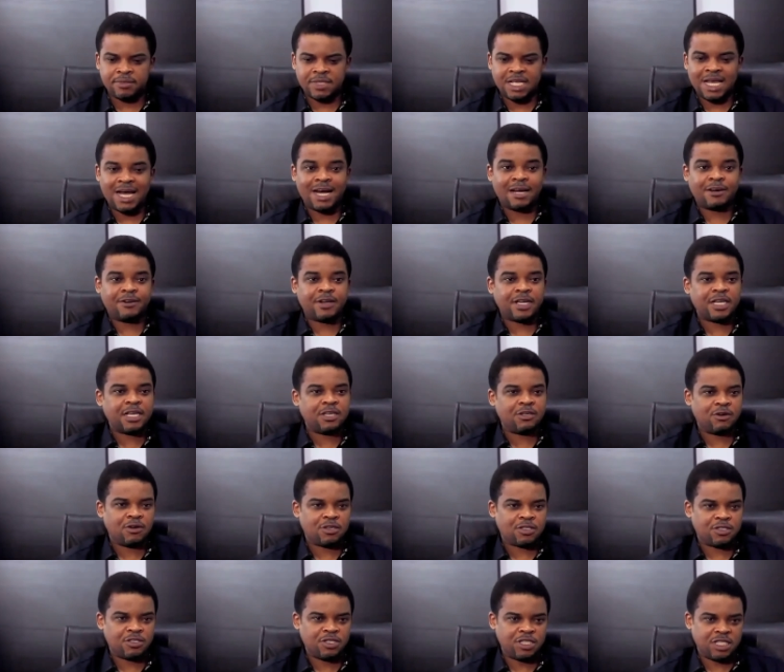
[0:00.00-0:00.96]
the agri
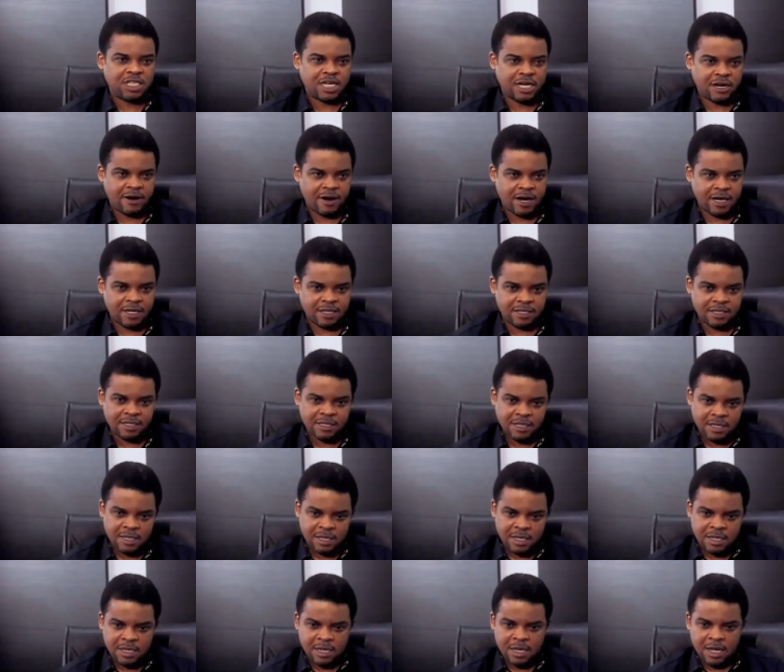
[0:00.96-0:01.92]
industry generally.
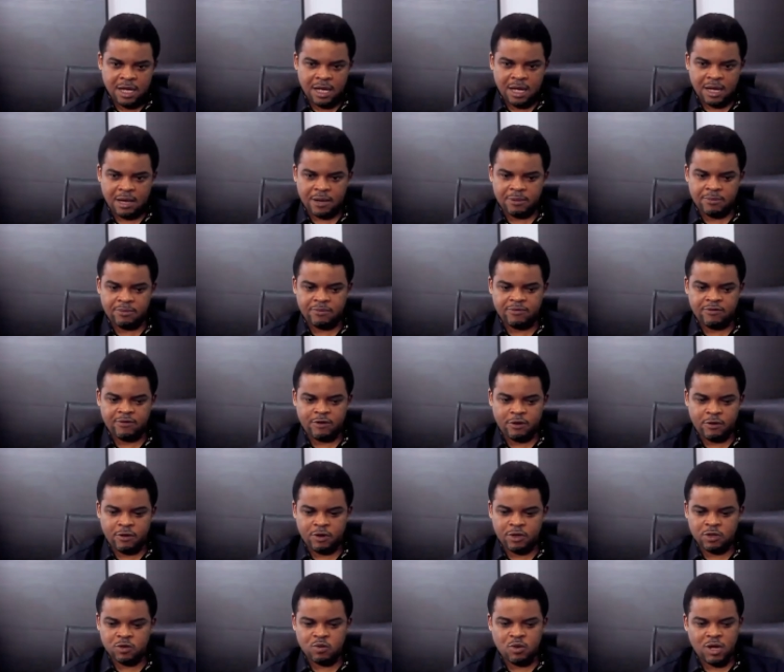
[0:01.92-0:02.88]
Um,
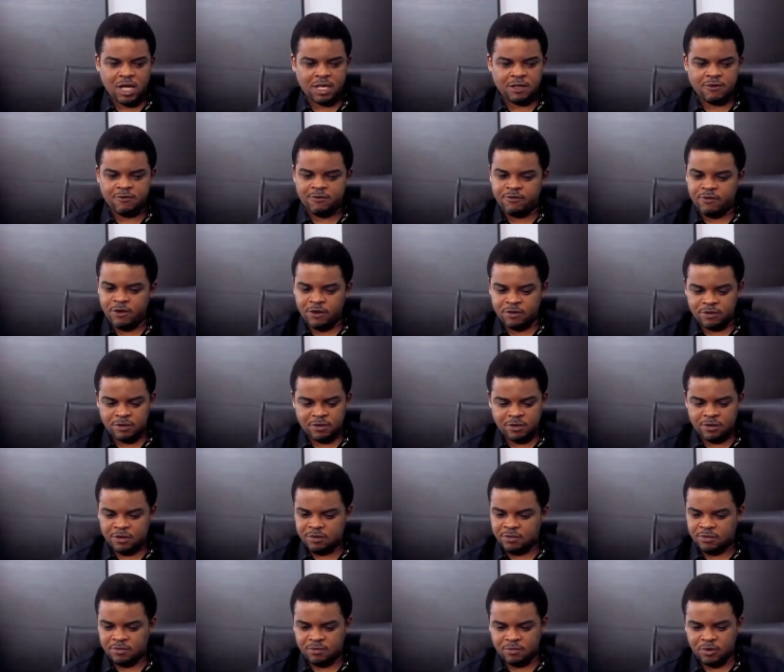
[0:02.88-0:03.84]
for us, we are the
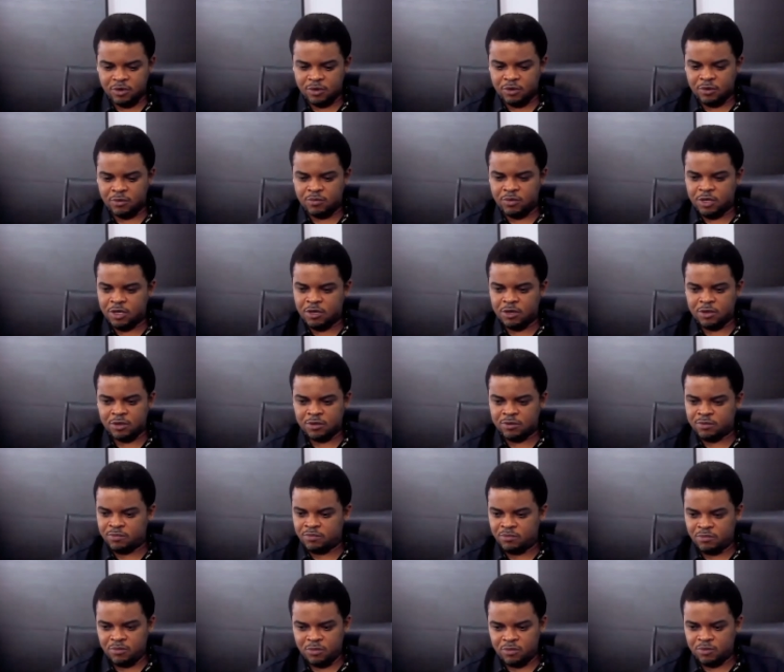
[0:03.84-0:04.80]
front, you know, because
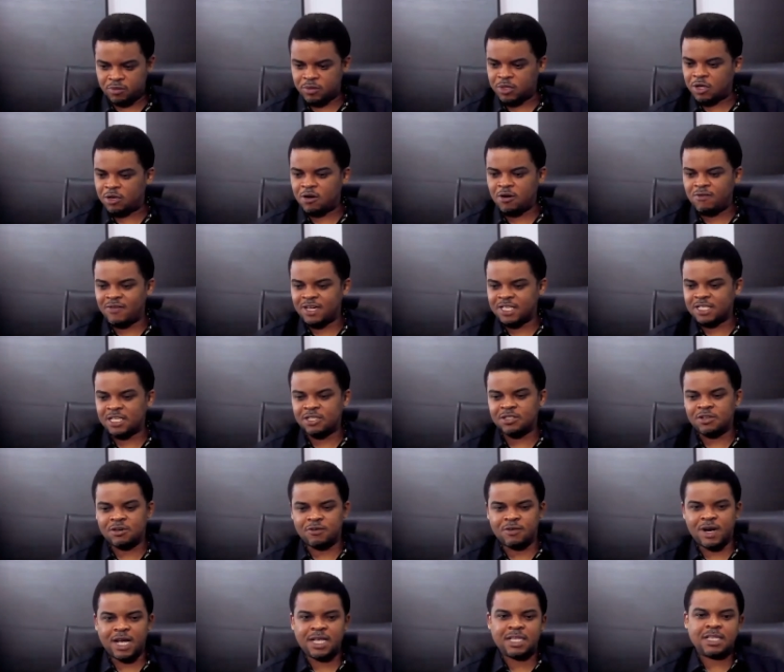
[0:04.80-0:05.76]
the
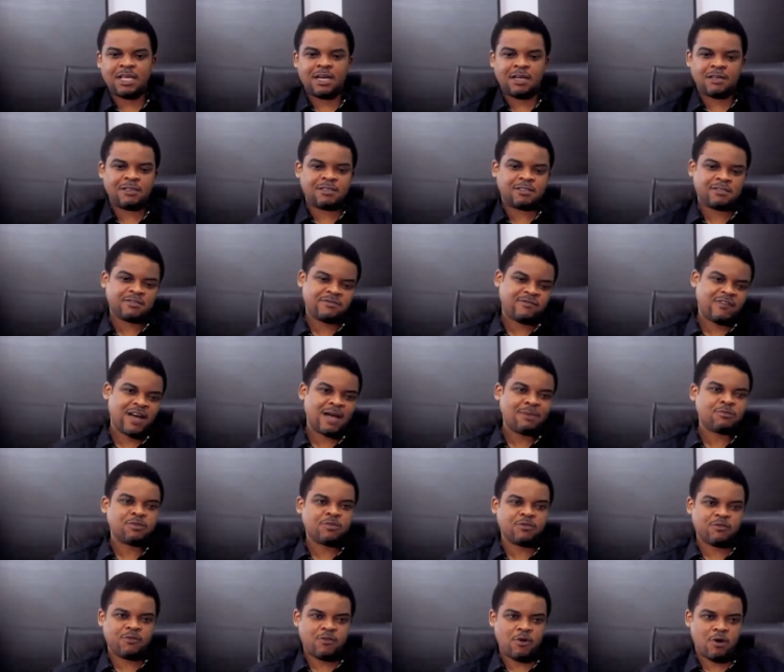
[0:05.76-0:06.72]
conversation right now is farm
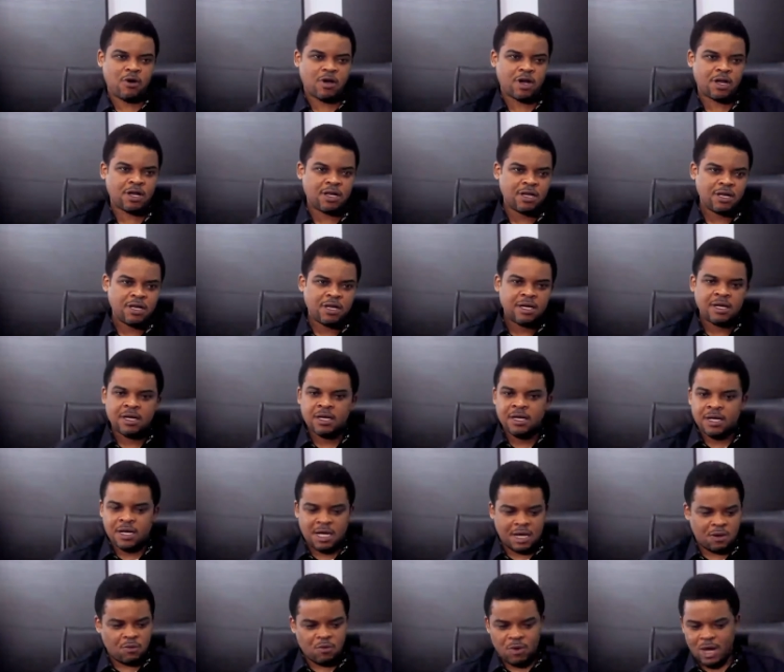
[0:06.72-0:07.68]
to fork
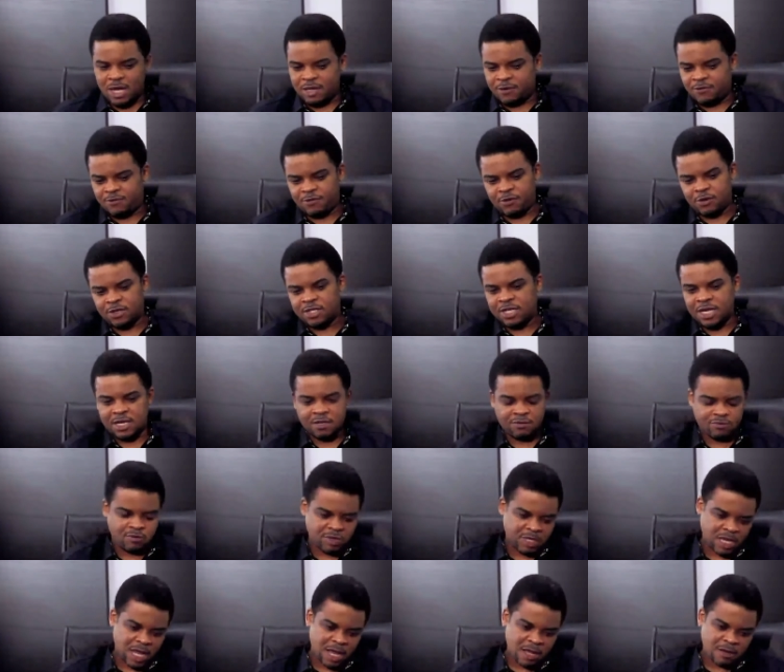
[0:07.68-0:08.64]
and we're at the front end.
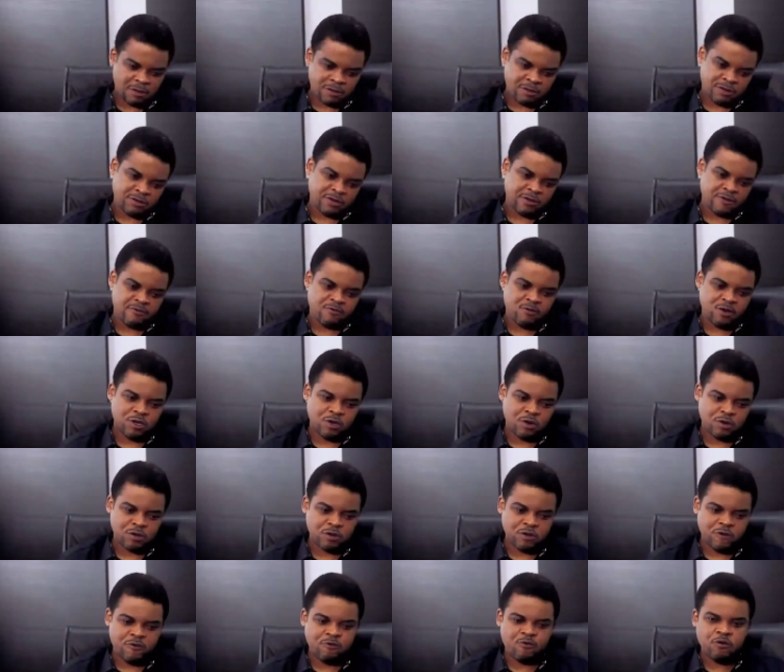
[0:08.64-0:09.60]
Without, if we
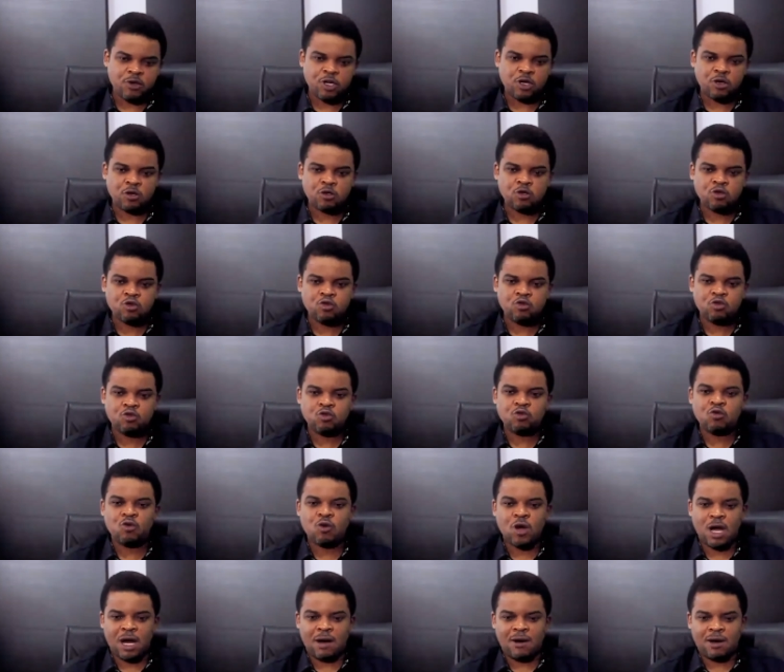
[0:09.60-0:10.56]
don't, if we don't
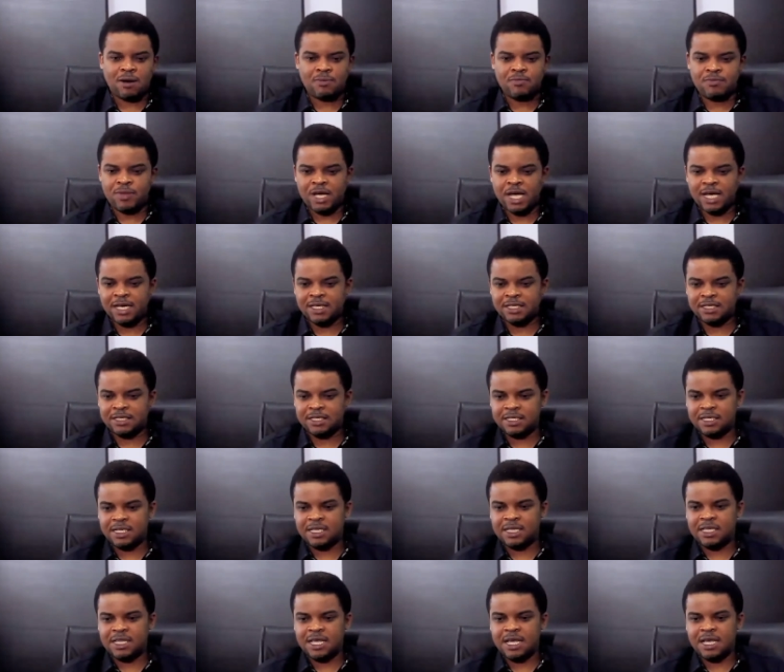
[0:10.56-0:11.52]
do our
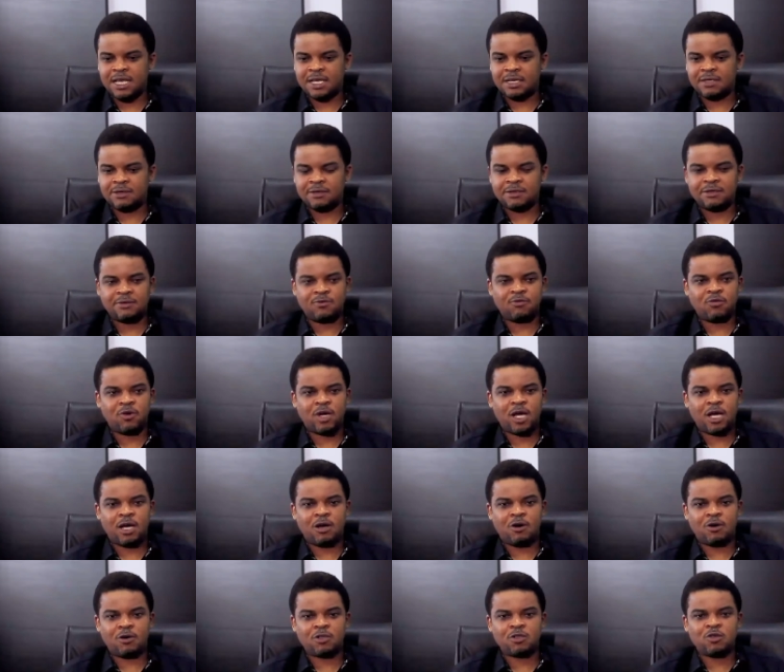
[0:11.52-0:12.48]
best, then we
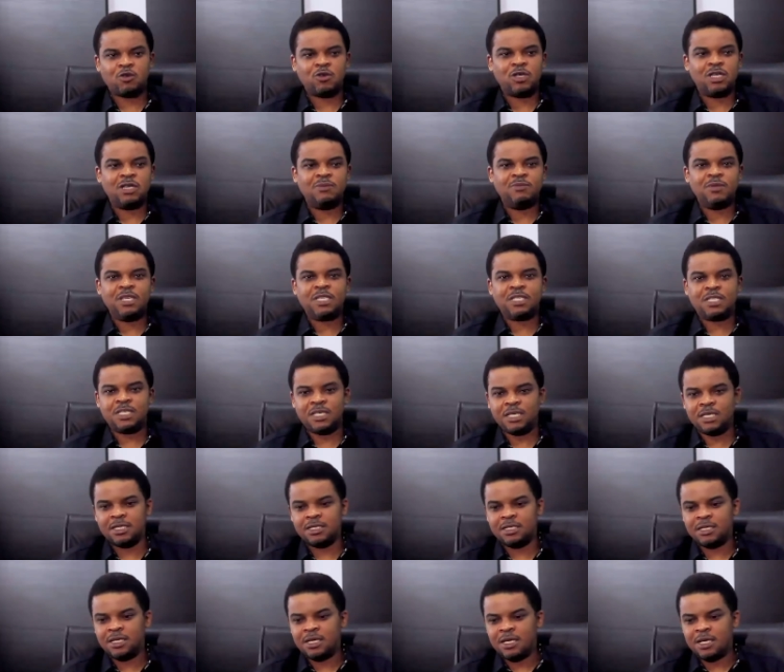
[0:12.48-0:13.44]
are also
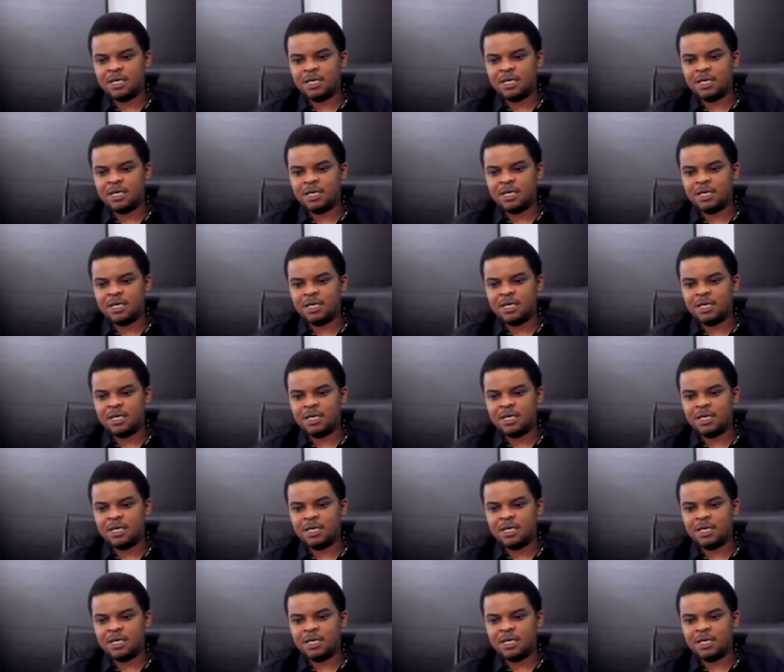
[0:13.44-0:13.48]
limiting